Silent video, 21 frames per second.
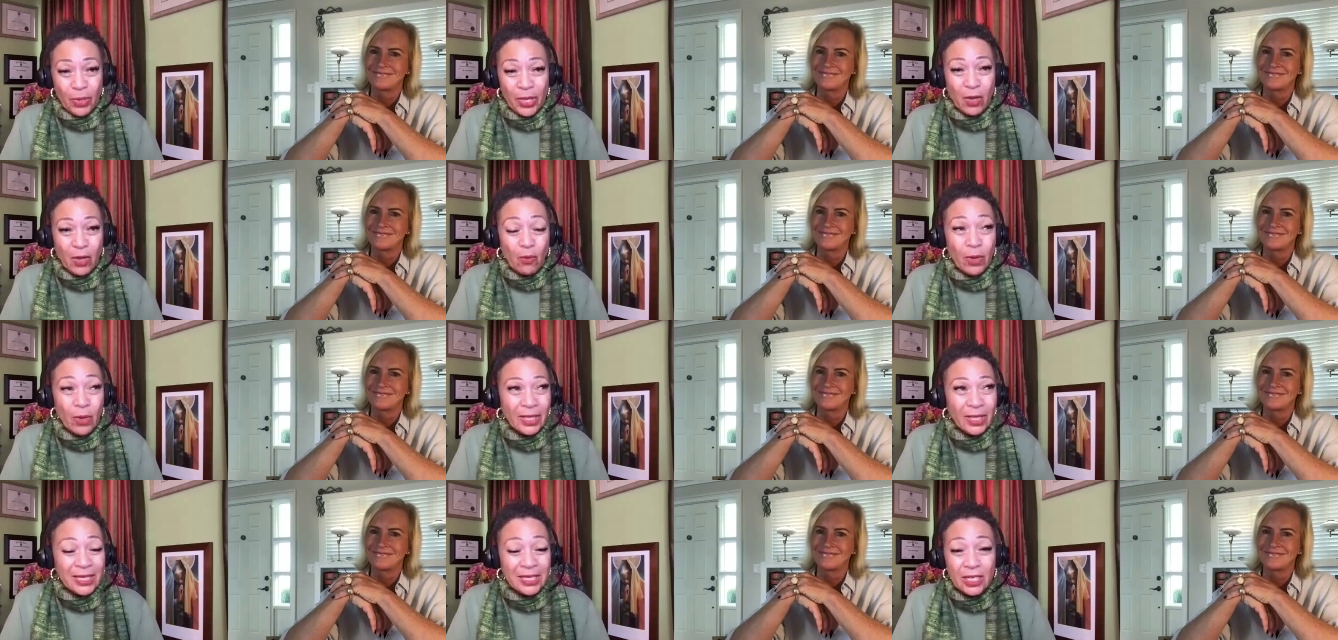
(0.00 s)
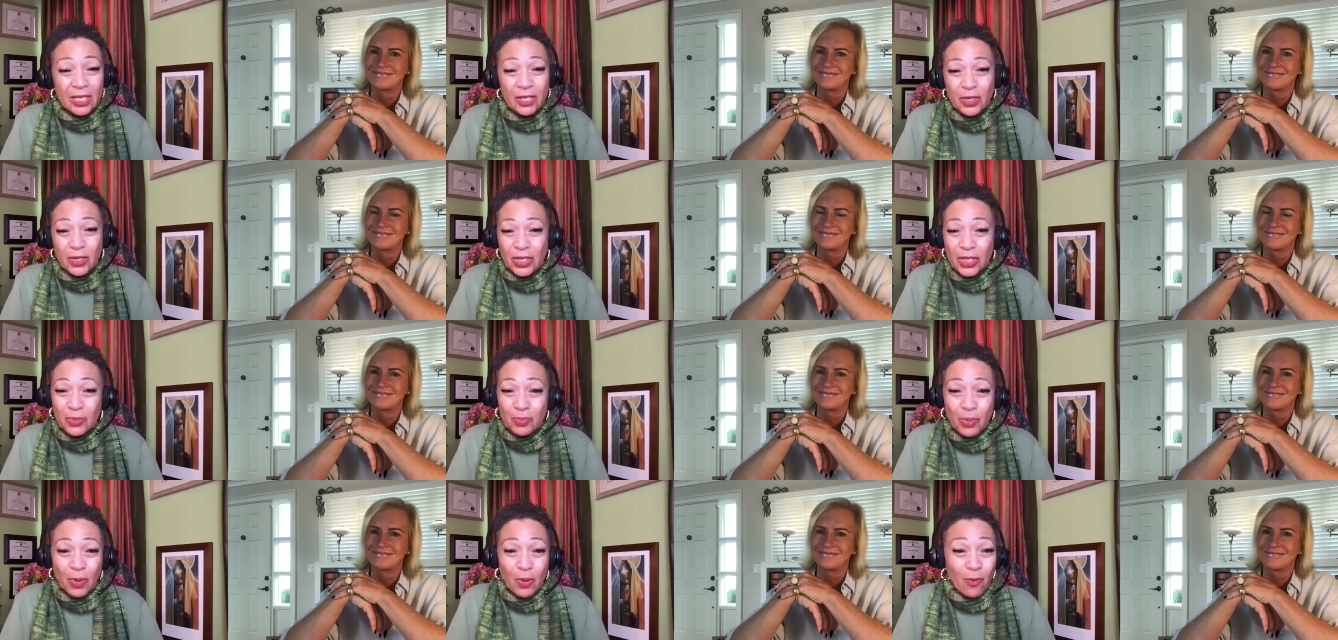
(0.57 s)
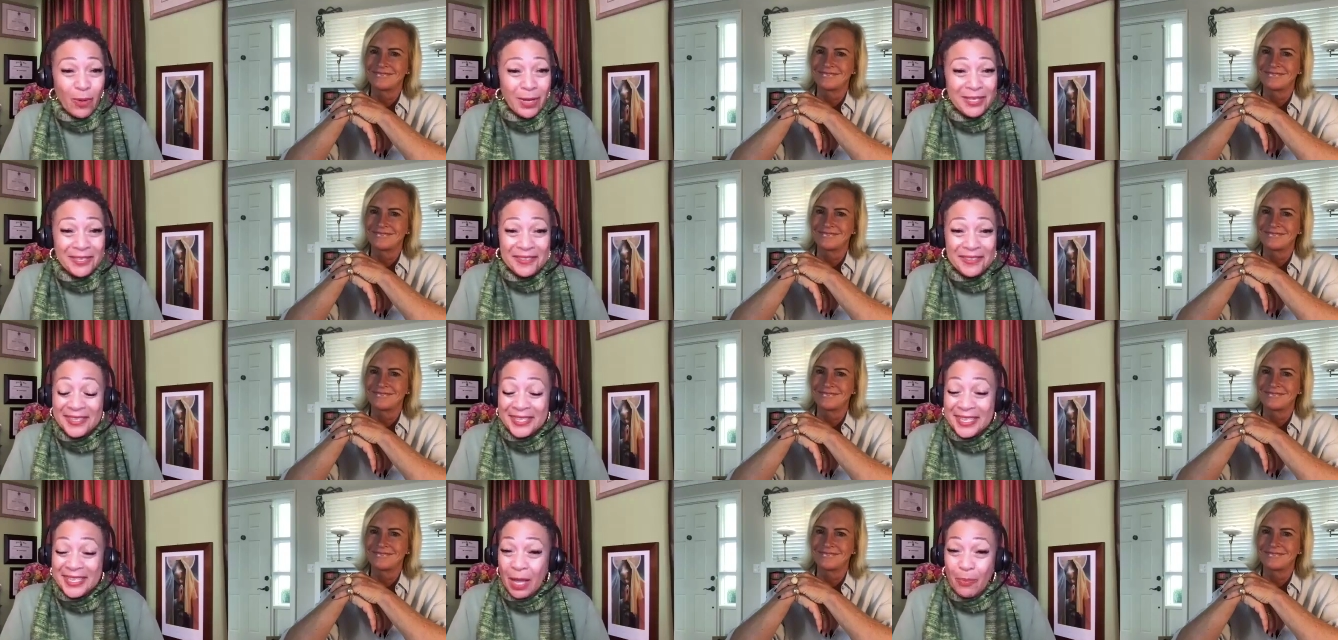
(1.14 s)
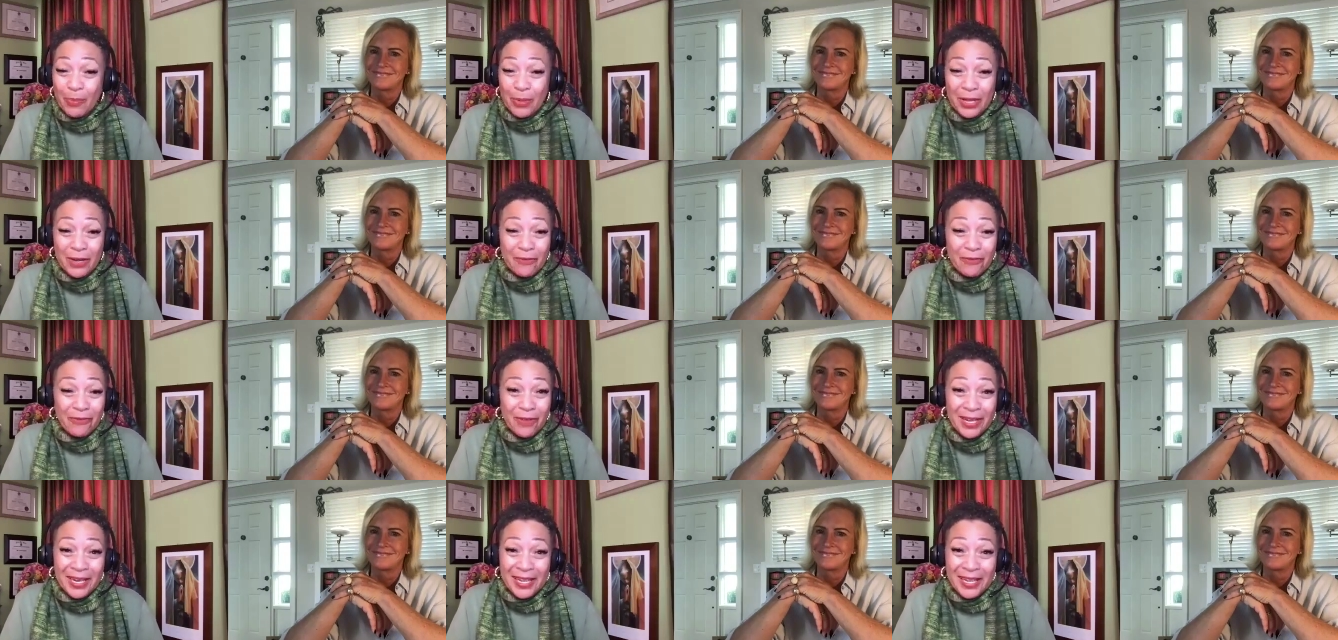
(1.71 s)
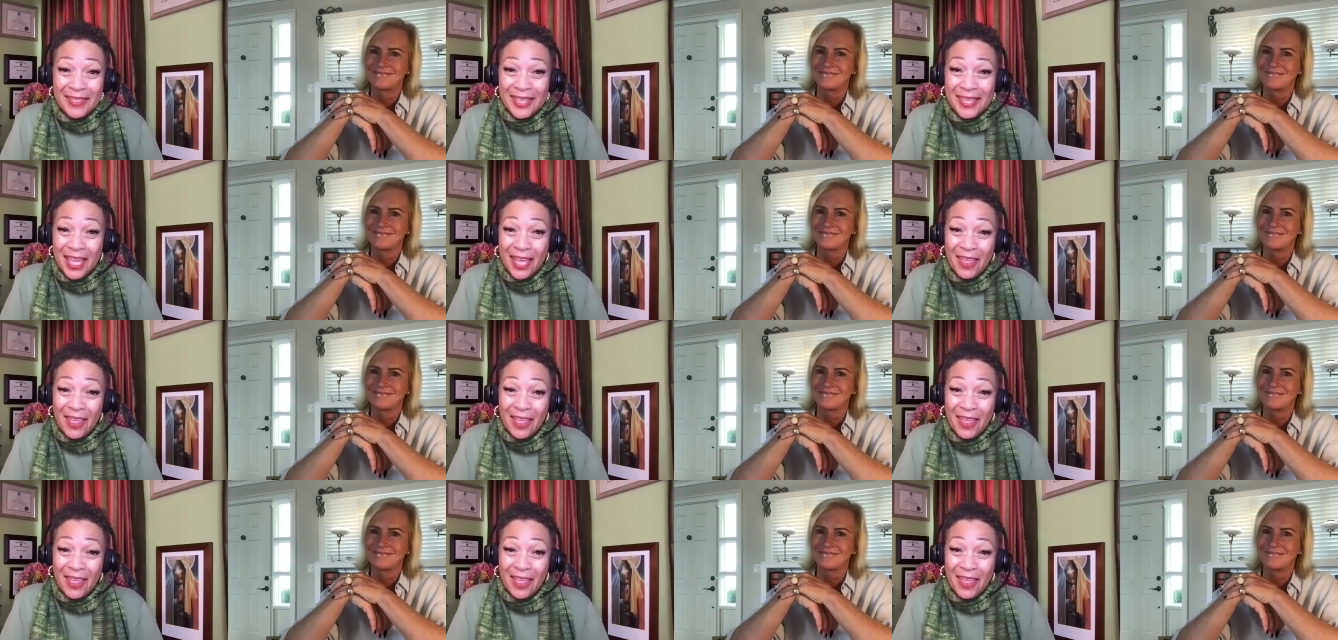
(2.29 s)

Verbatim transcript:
Speaker 1: being willing to just put one step in front of the